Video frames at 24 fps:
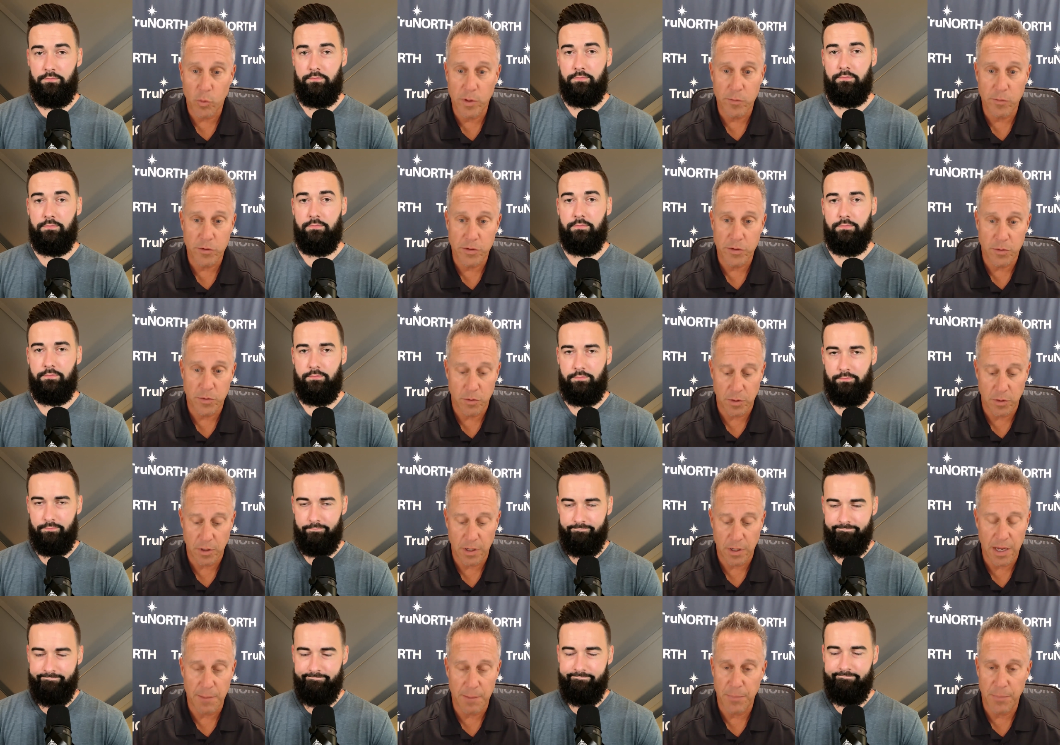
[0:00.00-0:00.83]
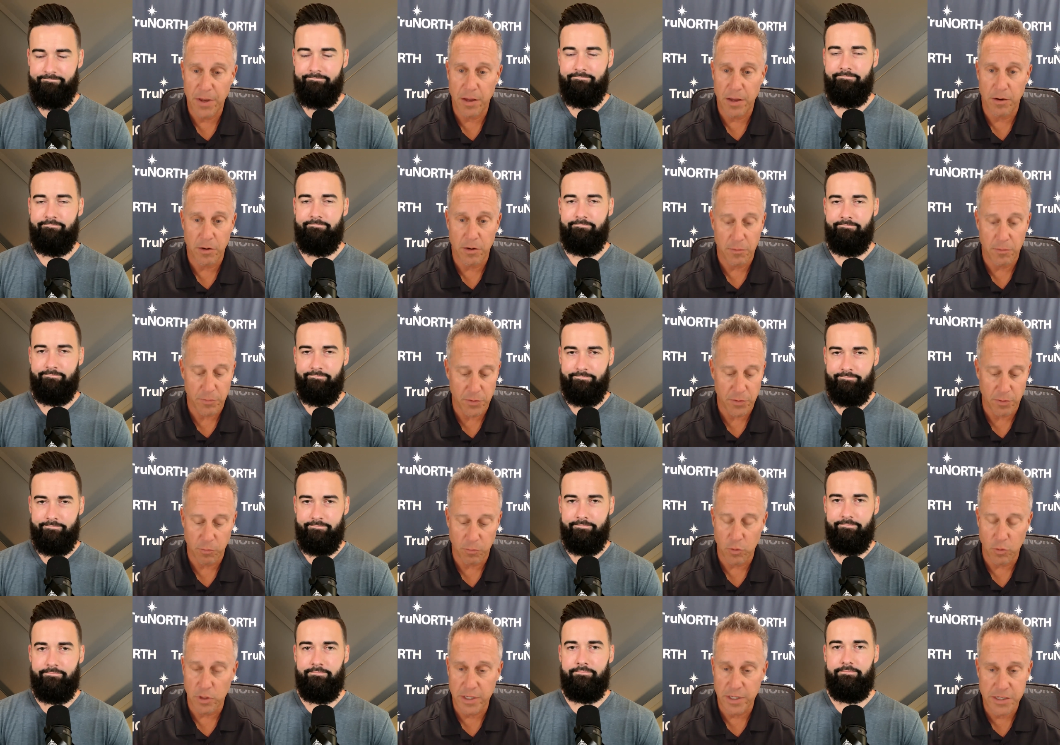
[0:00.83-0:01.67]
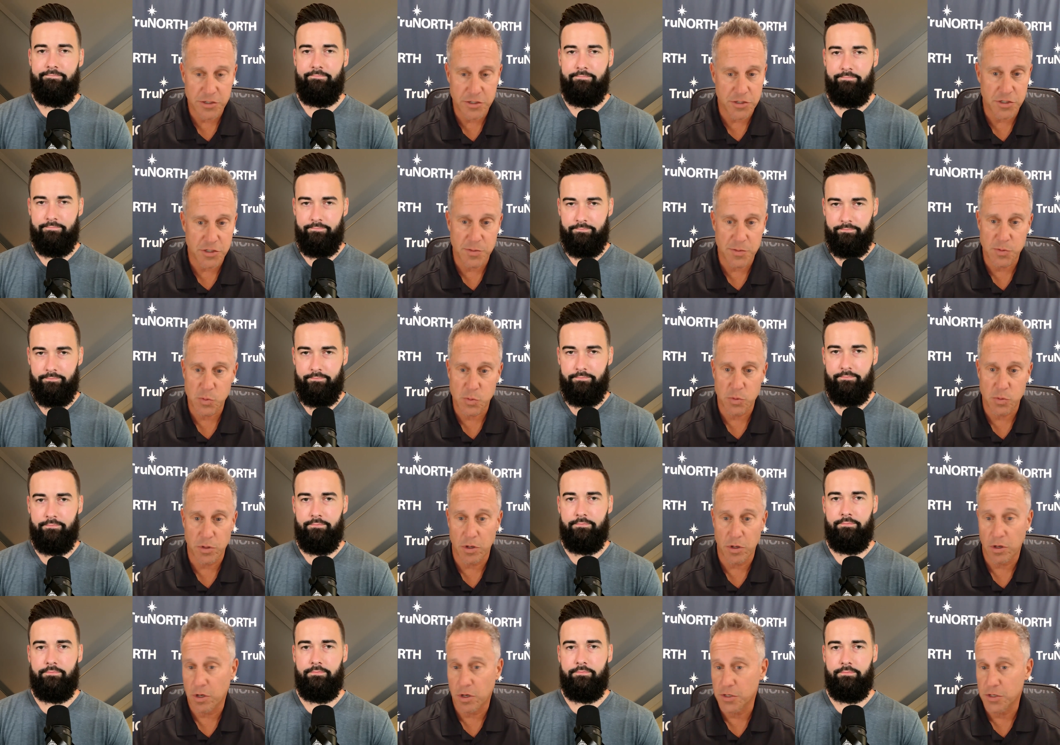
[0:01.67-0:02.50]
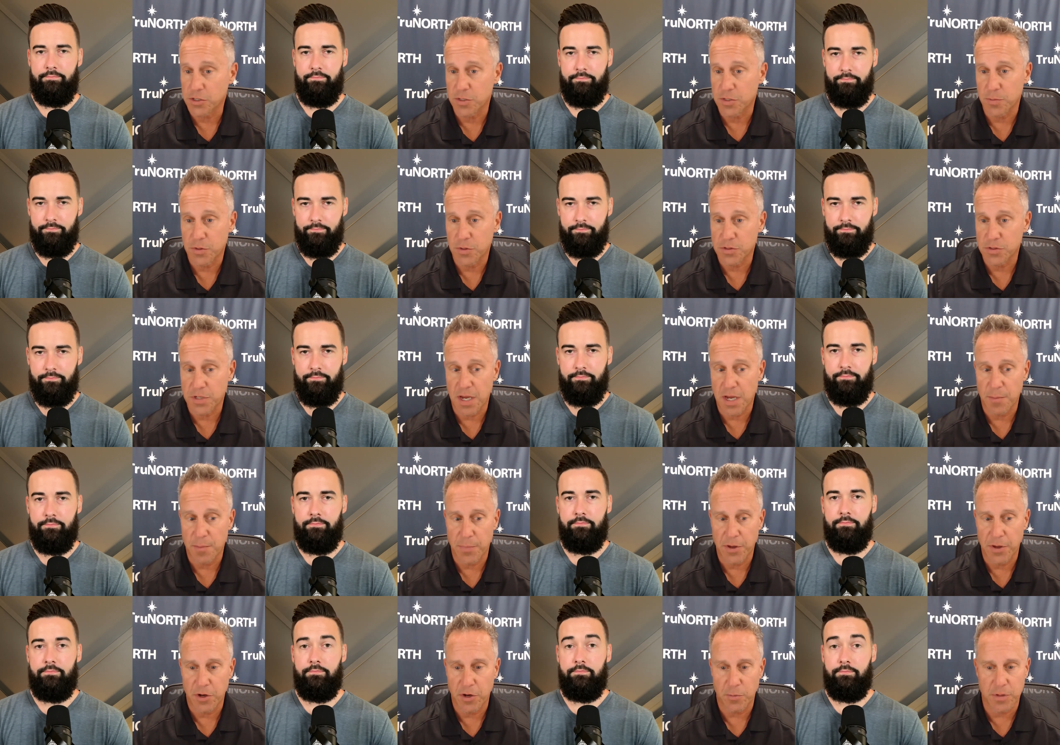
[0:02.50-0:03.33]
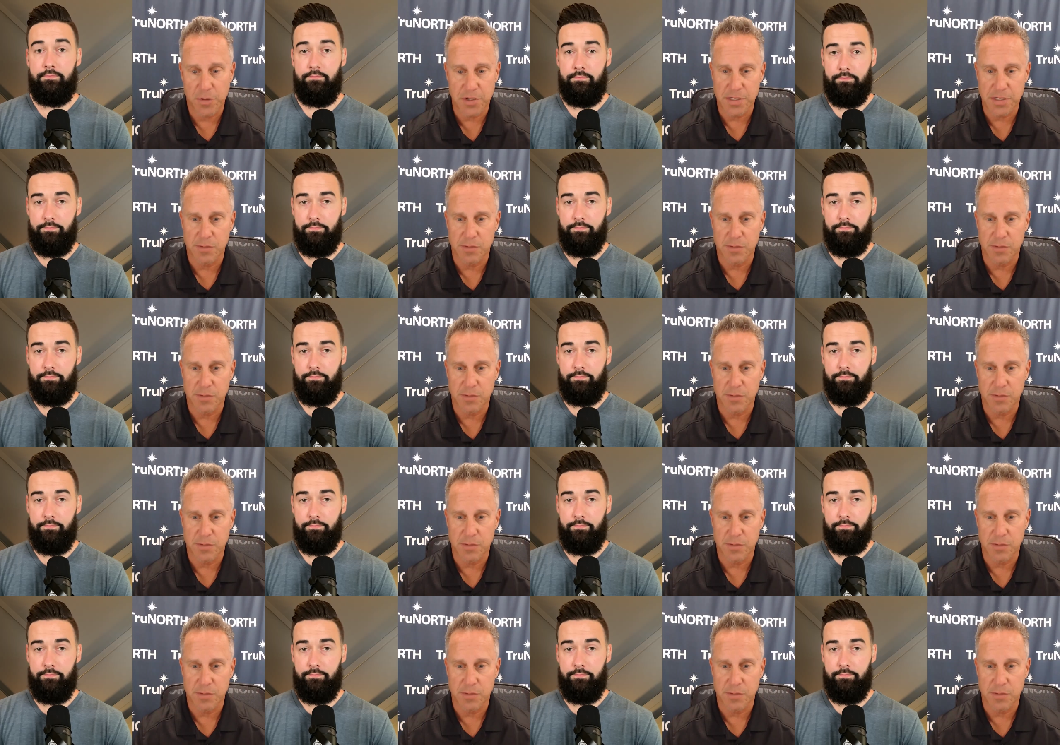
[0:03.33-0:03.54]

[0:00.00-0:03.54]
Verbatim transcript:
Speaker 1: we were doing got better. The relationships with our customers got better because